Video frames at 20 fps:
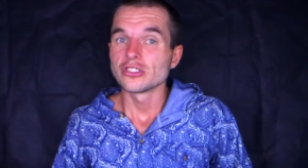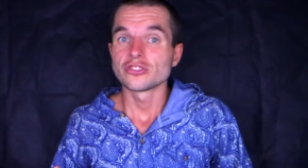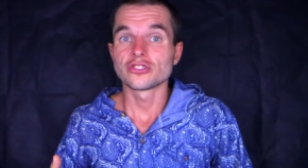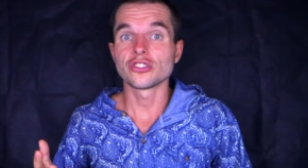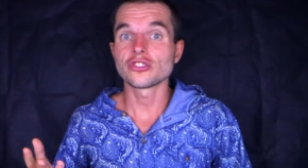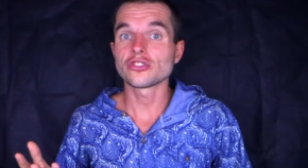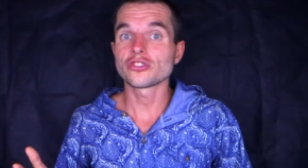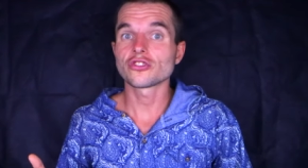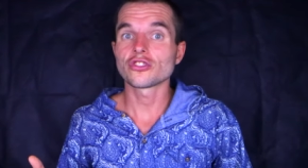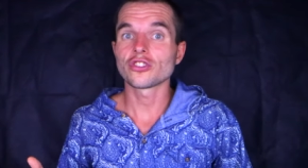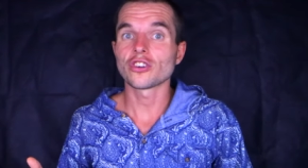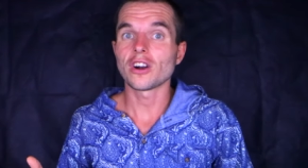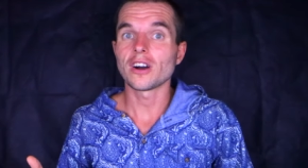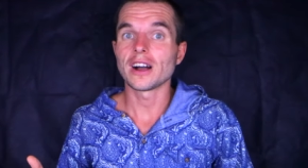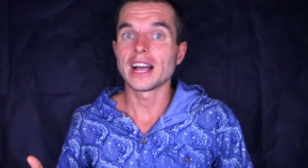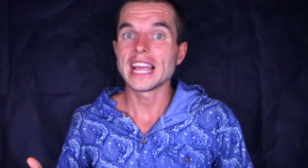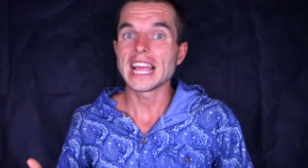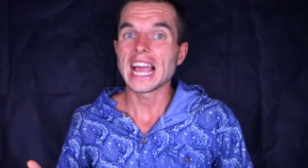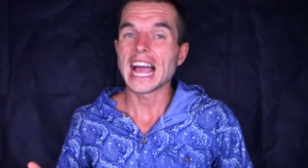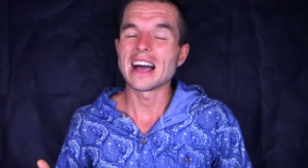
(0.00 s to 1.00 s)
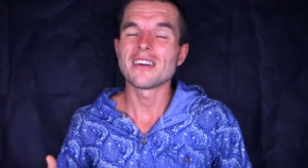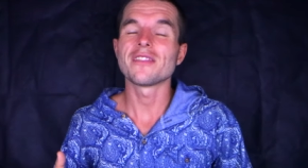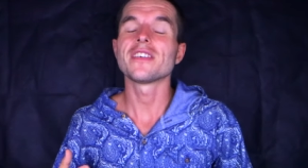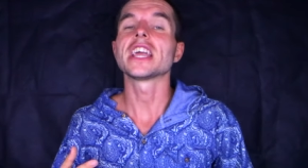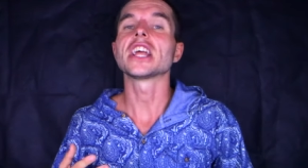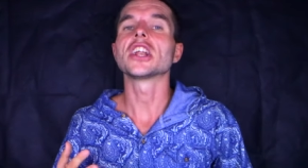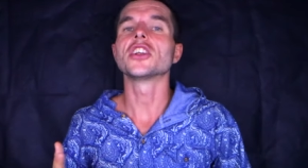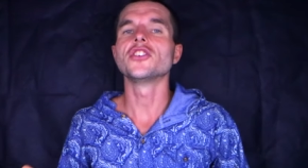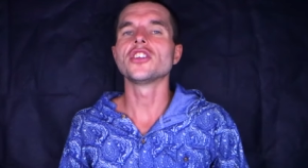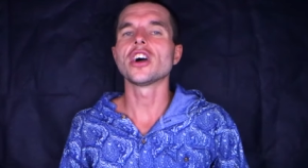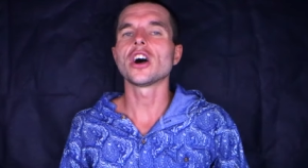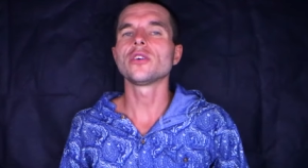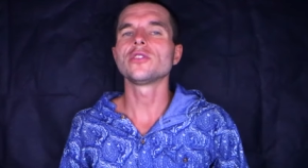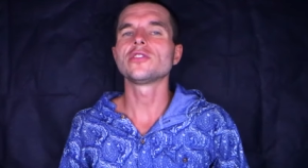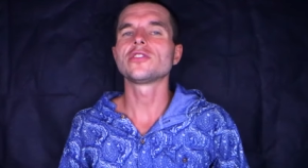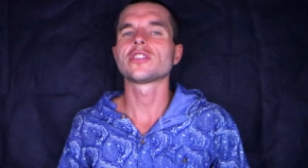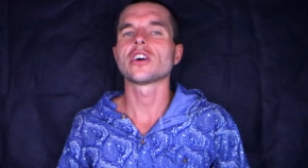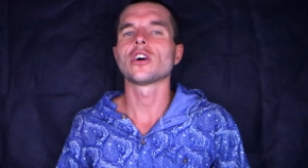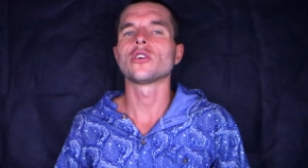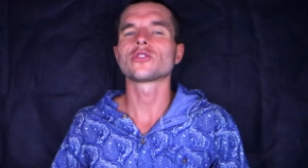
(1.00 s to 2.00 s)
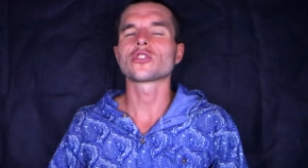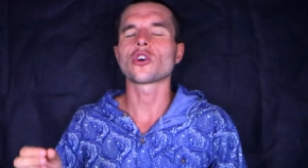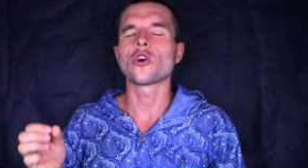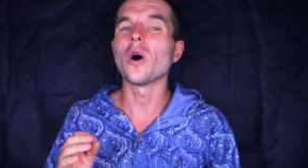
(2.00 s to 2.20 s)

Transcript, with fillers: just try having no salt